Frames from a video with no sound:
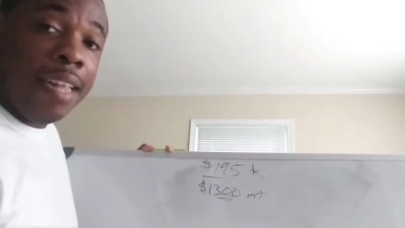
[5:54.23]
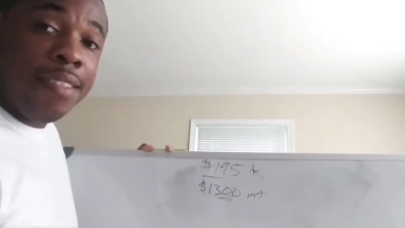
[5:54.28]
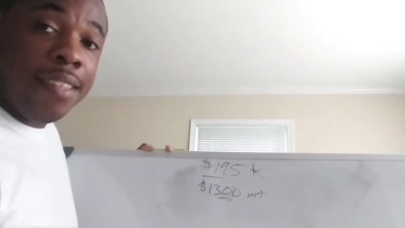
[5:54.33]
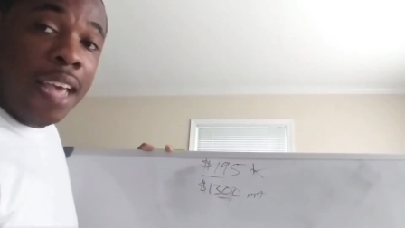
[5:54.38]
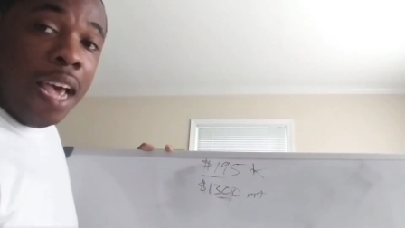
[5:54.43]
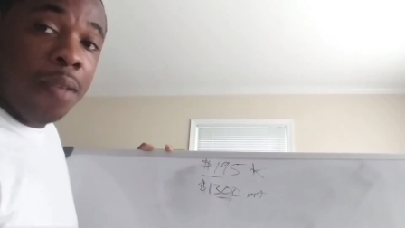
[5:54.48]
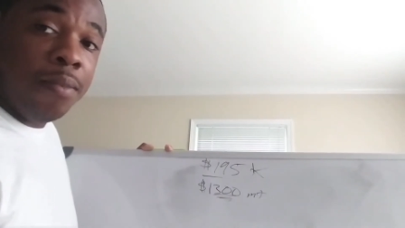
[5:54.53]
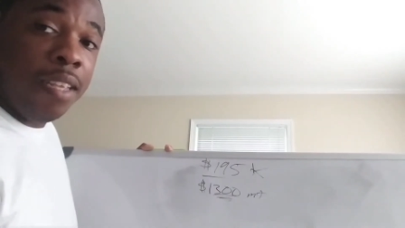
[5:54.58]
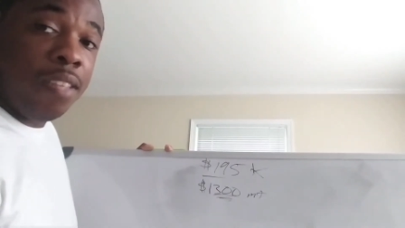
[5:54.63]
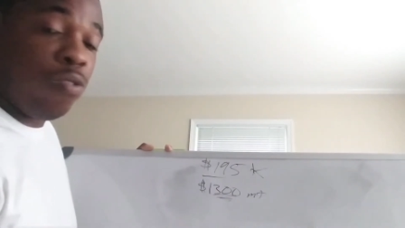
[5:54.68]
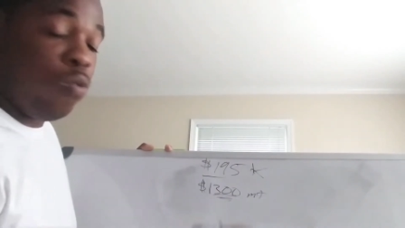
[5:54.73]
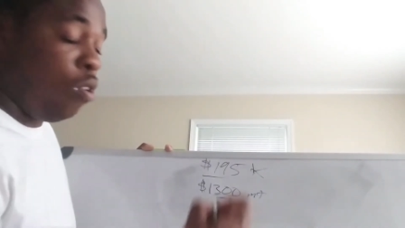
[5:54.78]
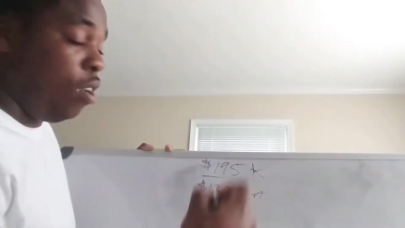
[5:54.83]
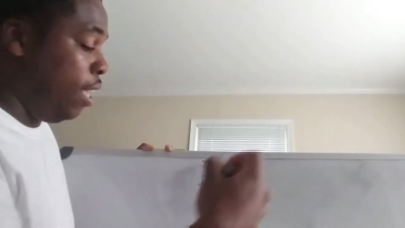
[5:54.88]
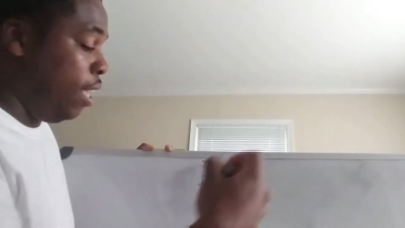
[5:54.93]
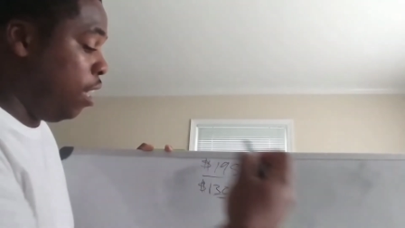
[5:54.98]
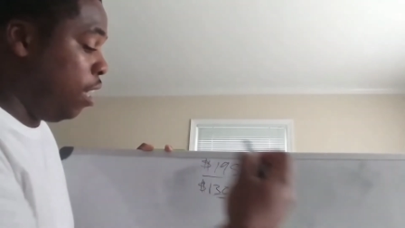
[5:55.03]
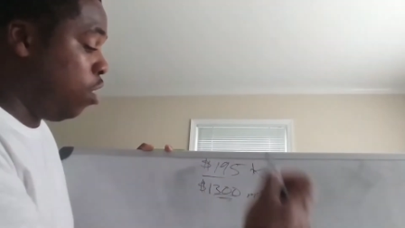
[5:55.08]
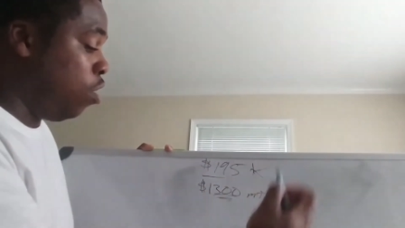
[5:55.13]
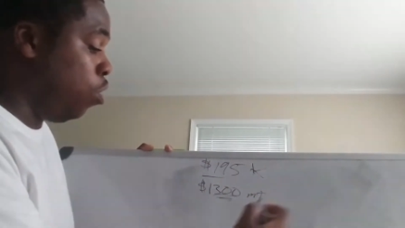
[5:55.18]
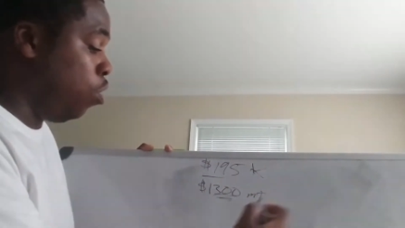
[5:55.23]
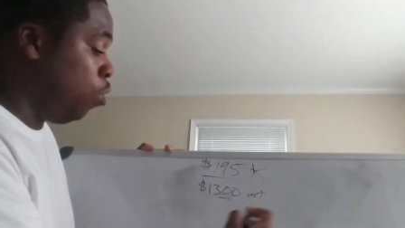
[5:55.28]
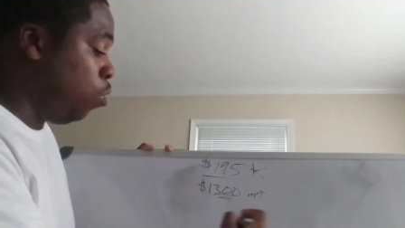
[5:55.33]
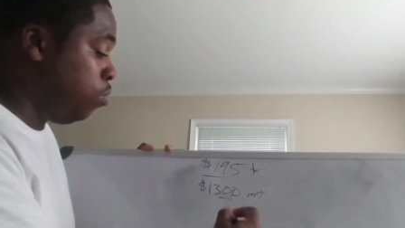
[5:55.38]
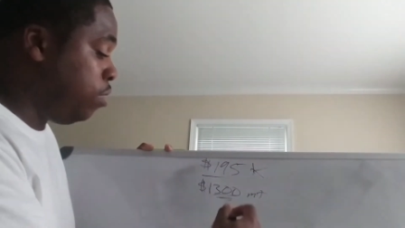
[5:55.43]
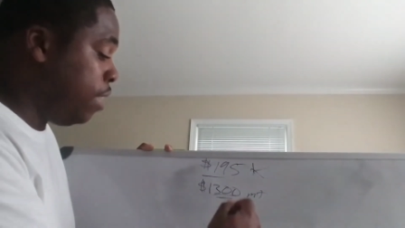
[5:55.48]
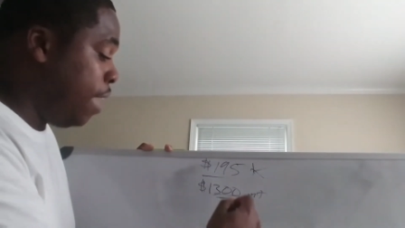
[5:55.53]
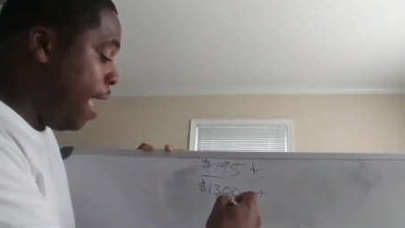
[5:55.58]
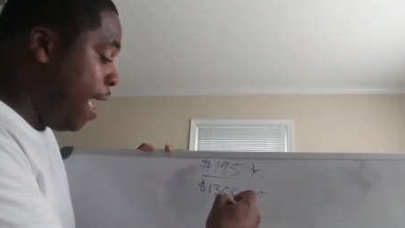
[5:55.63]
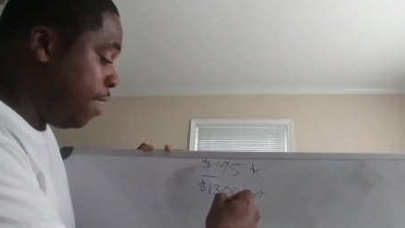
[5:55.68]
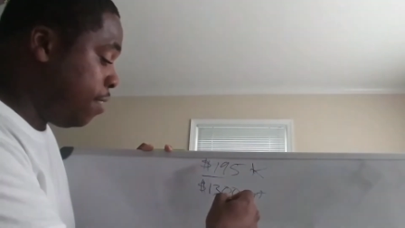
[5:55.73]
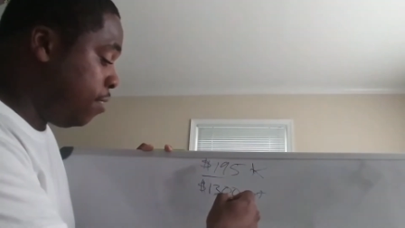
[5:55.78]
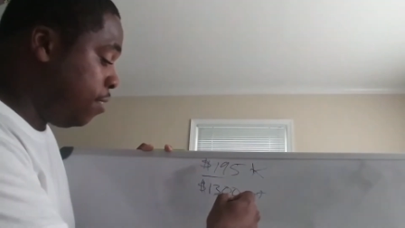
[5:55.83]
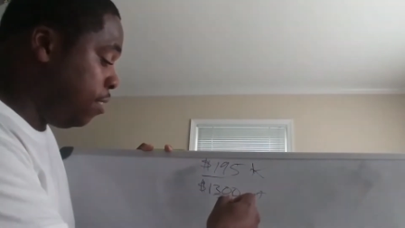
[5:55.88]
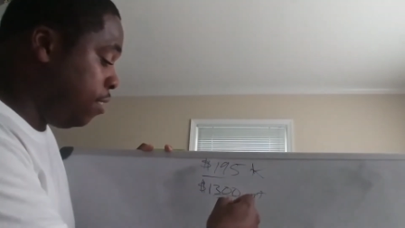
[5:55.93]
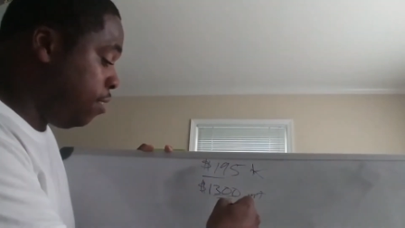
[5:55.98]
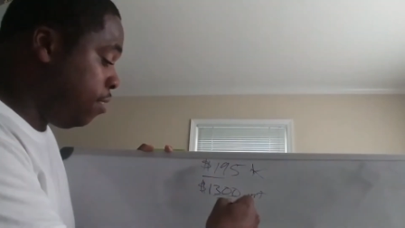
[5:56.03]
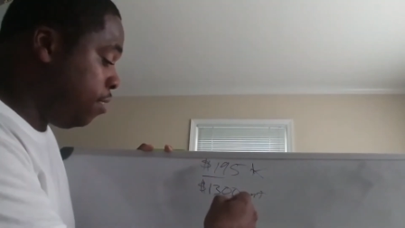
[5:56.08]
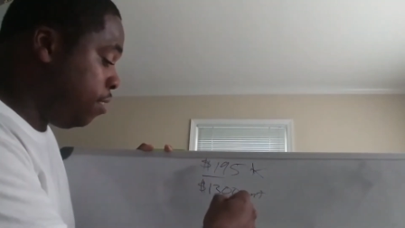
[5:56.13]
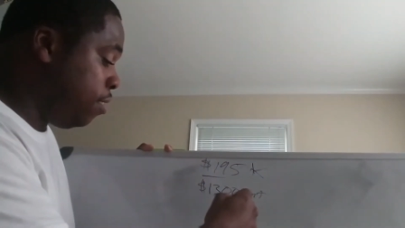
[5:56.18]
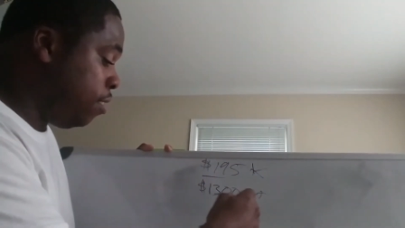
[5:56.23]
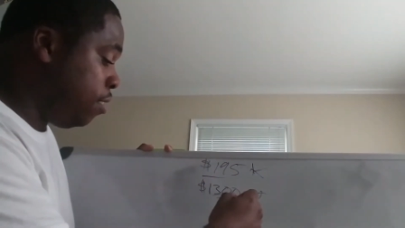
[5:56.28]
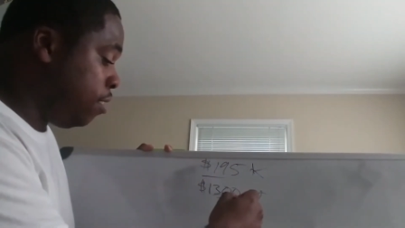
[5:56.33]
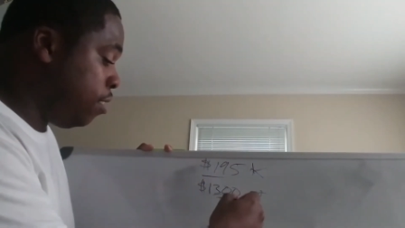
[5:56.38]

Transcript: of times that's going to include taxes.